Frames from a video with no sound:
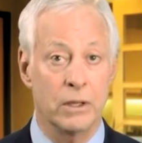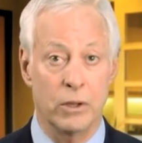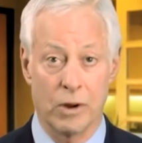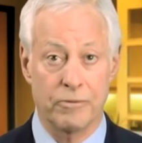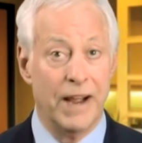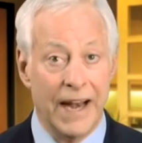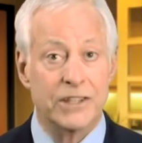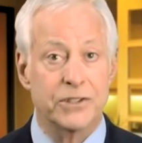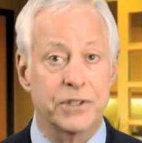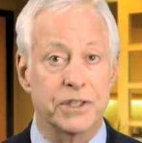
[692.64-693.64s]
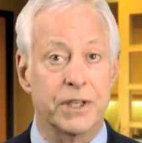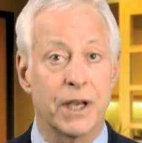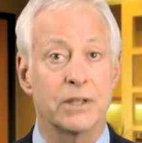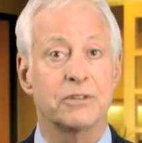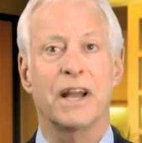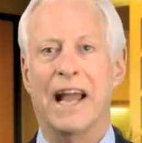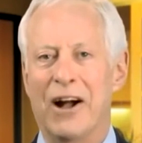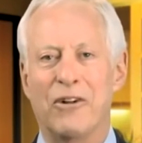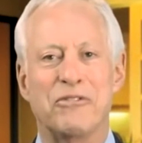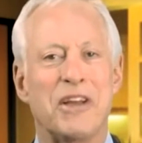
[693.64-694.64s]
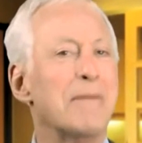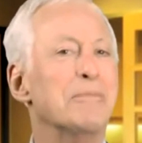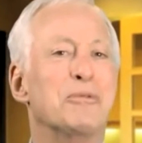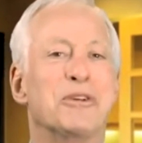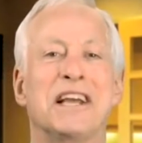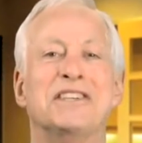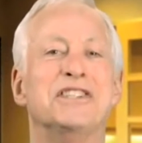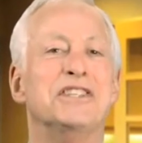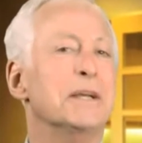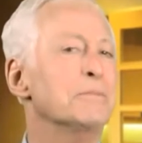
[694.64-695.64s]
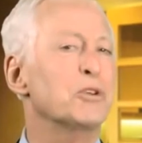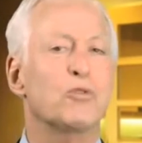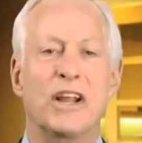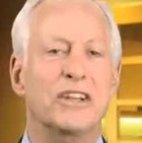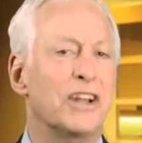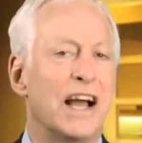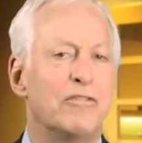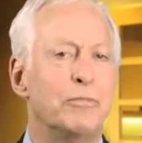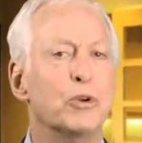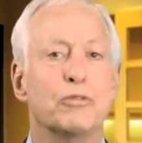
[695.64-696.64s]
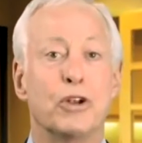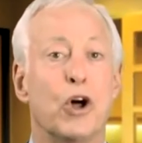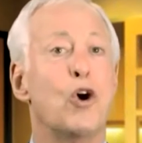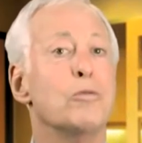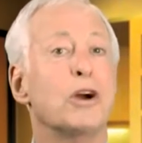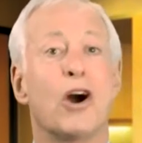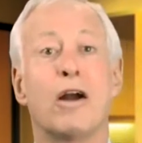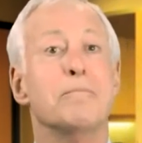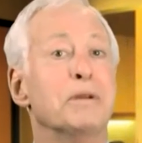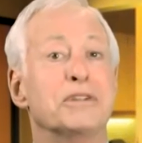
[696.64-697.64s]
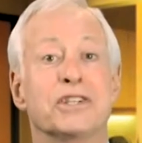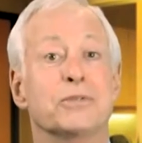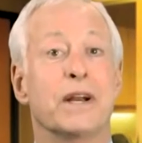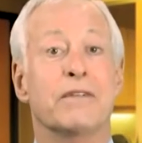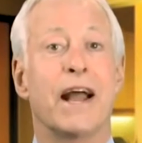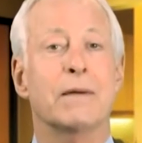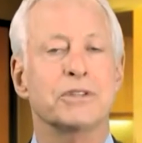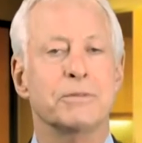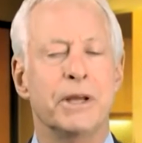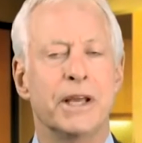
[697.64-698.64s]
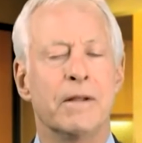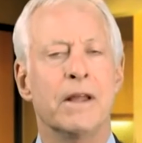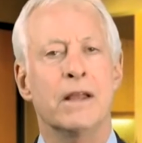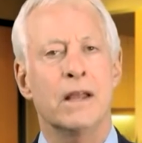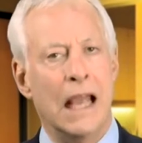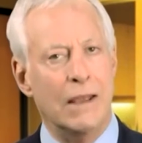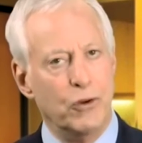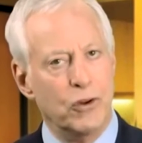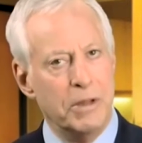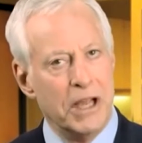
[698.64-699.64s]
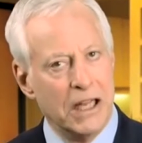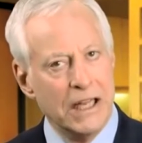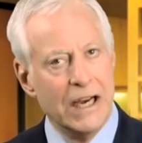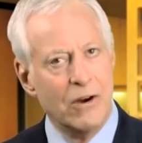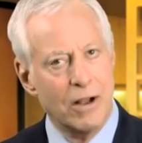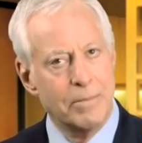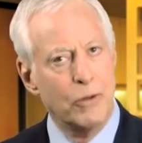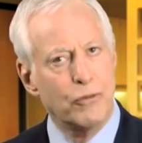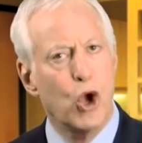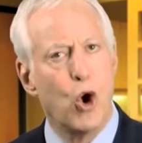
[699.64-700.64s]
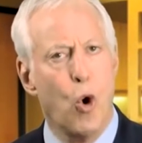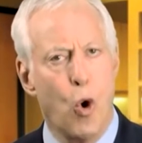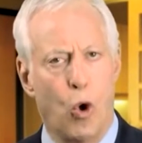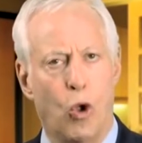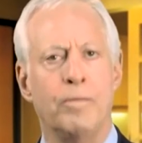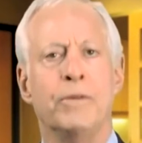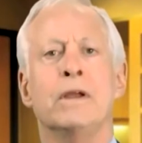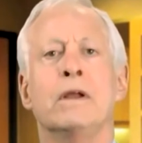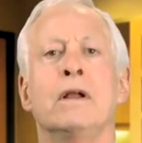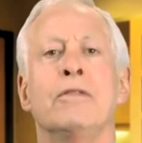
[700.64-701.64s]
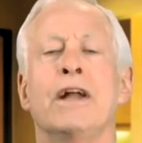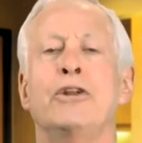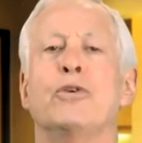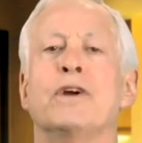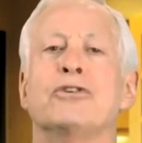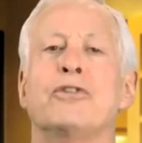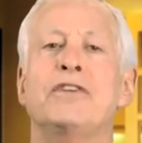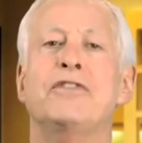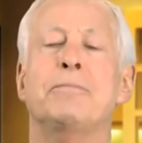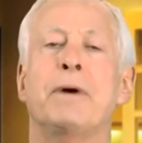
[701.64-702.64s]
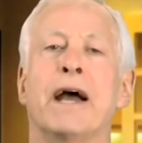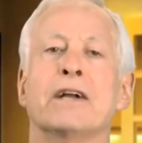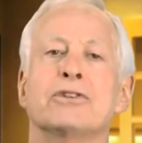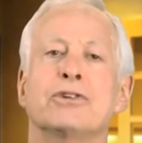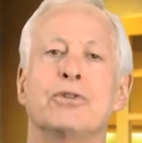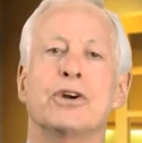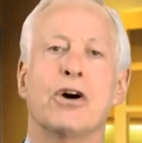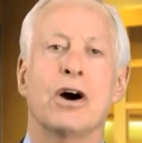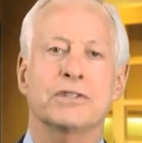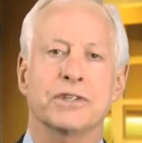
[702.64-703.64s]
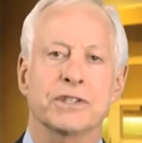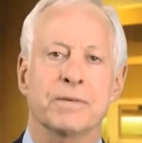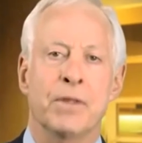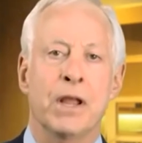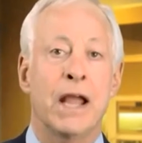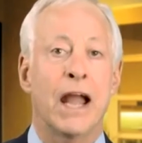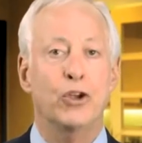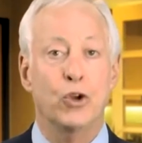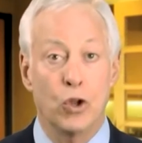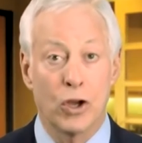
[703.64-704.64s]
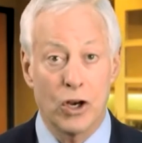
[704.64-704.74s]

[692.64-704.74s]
financial success, health, happy relationships, great life, beautiful home, car, business, whatever it happens to be, if you can be clear about the goal, then you can trace it back to the causes. And you look